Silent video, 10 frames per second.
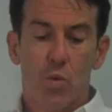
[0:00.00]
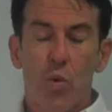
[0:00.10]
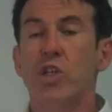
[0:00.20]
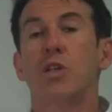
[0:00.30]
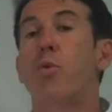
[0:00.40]

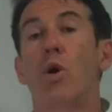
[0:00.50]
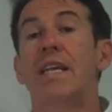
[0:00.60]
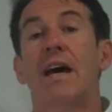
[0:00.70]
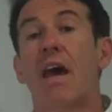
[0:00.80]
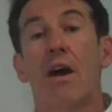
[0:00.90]
will just
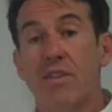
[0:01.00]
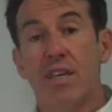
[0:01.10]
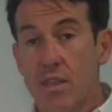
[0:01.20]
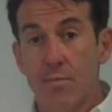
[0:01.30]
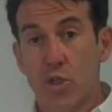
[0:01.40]
point out how
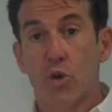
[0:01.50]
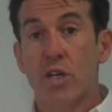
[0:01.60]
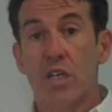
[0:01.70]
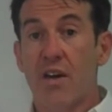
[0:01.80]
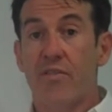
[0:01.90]
the
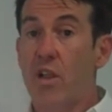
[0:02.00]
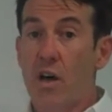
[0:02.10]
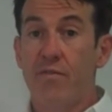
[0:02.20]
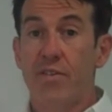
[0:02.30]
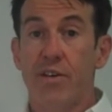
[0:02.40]
maturity level
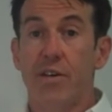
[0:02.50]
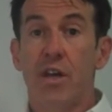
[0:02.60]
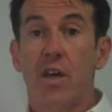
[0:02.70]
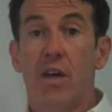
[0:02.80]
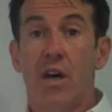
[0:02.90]
of the
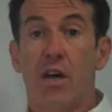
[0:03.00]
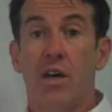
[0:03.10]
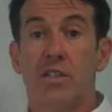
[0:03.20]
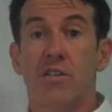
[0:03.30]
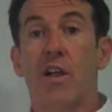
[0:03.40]

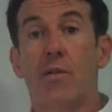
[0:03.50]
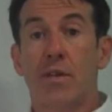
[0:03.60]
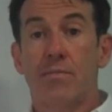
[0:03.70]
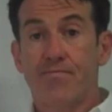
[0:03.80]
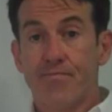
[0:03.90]

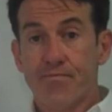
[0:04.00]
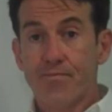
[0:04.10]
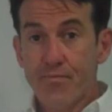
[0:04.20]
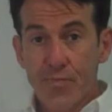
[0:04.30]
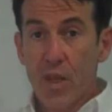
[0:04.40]
development
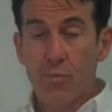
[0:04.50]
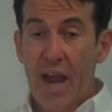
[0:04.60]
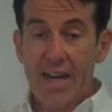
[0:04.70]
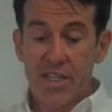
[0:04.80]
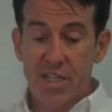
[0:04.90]

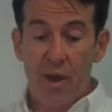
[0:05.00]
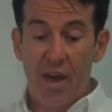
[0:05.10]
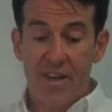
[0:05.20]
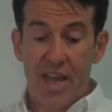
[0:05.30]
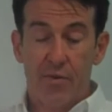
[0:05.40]
practice you
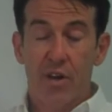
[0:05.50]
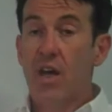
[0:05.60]
have now.